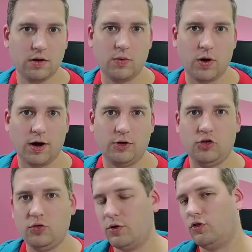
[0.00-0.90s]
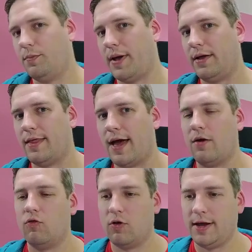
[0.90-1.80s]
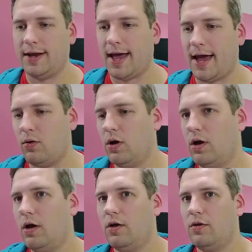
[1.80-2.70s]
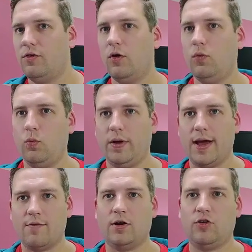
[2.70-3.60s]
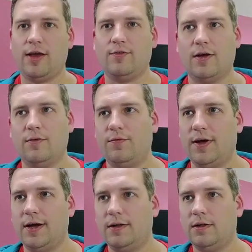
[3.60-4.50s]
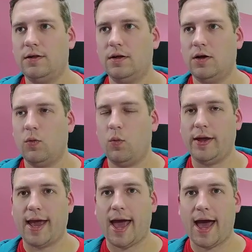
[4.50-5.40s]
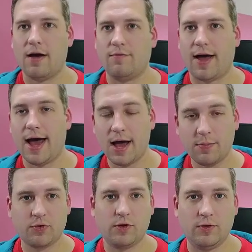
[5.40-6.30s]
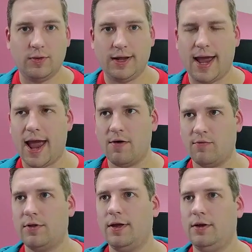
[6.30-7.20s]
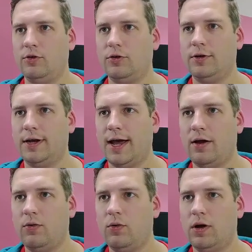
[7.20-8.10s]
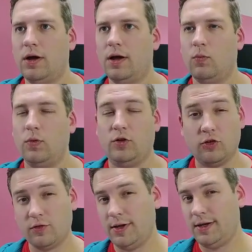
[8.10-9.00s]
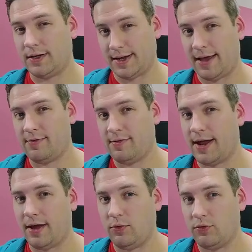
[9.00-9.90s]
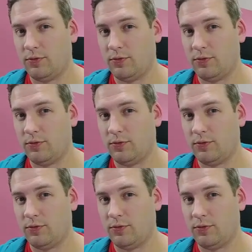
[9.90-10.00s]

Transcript: worry too much about that right now. So we have our JSON file. We have absolutely everything done now. We just need to test it out.